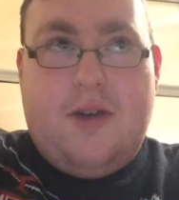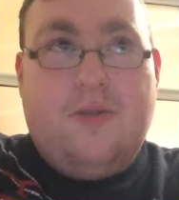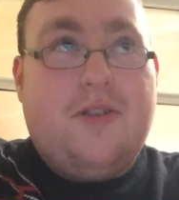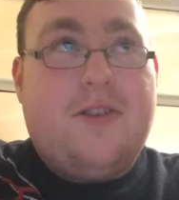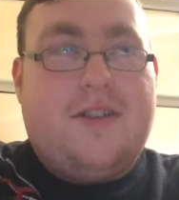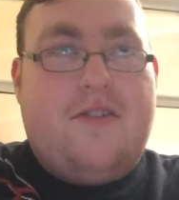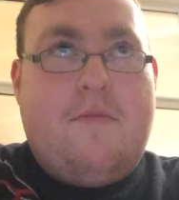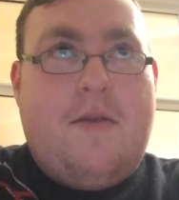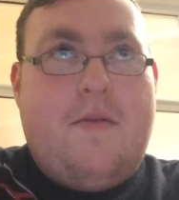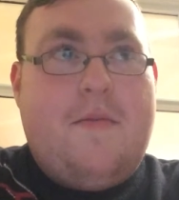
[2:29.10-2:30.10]
it also got to
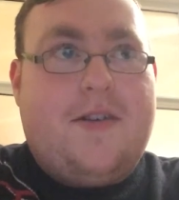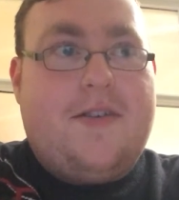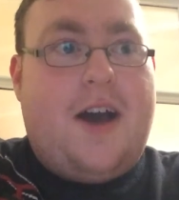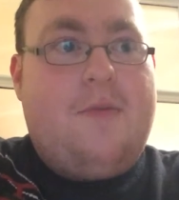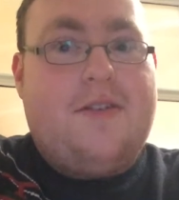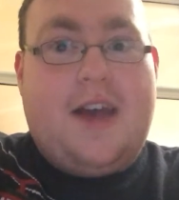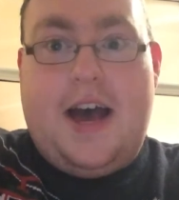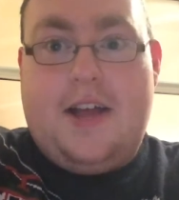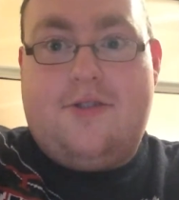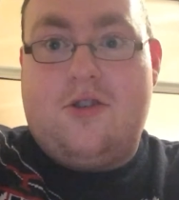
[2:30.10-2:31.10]
remember because I was
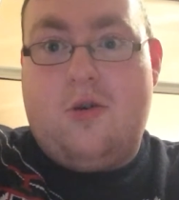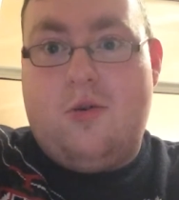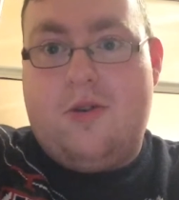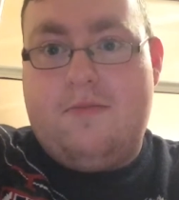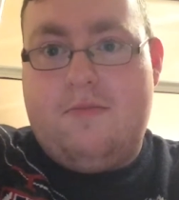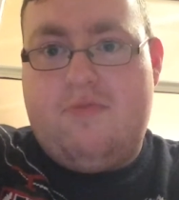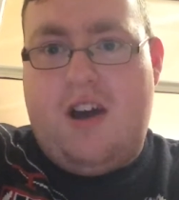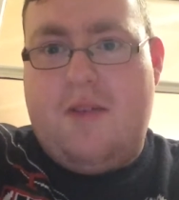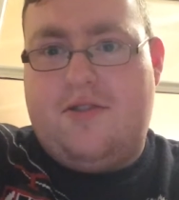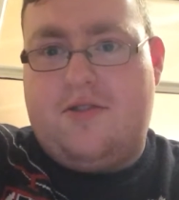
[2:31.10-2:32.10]
at school,
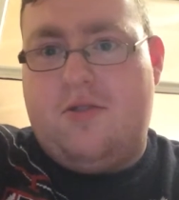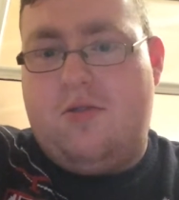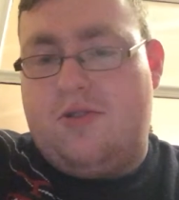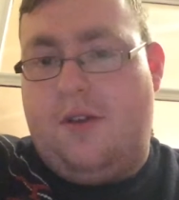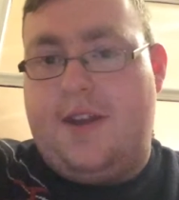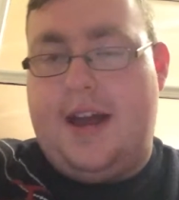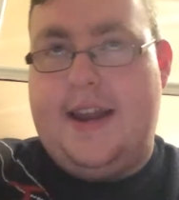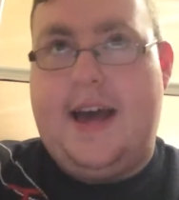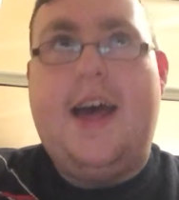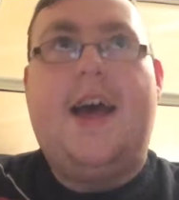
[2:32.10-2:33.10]
primary school or something like
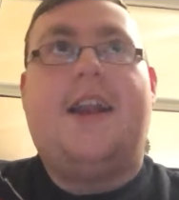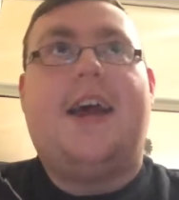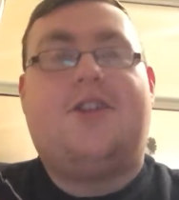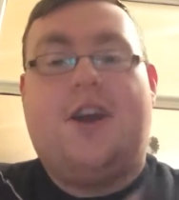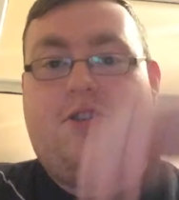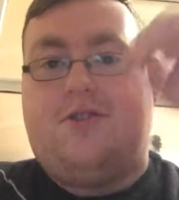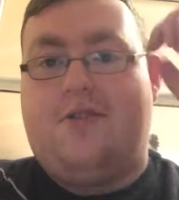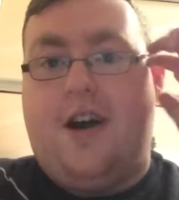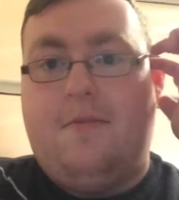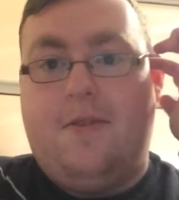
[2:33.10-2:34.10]
that. They changed
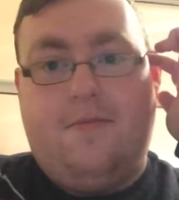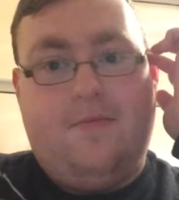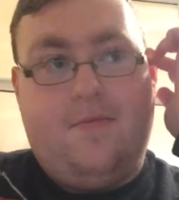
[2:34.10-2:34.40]
time.